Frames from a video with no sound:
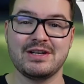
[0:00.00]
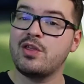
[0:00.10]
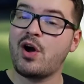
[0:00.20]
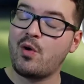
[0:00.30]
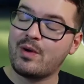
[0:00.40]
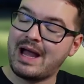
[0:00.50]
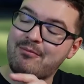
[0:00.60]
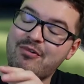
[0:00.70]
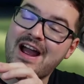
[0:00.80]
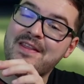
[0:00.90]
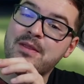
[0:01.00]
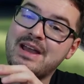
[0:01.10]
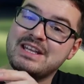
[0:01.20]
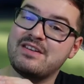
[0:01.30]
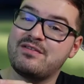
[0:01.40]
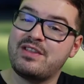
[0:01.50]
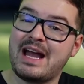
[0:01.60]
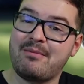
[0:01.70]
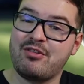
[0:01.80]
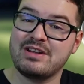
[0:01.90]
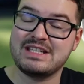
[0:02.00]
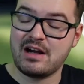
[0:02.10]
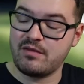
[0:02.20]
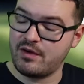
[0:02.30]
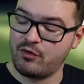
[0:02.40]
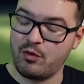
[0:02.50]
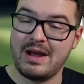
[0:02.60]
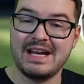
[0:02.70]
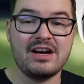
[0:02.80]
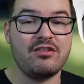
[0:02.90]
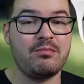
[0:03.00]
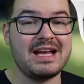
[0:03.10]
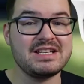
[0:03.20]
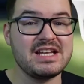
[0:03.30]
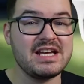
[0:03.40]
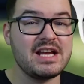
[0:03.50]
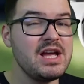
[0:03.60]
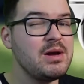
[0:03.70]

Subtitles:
The whole camera and the base of the camera itself are all made out of plastic,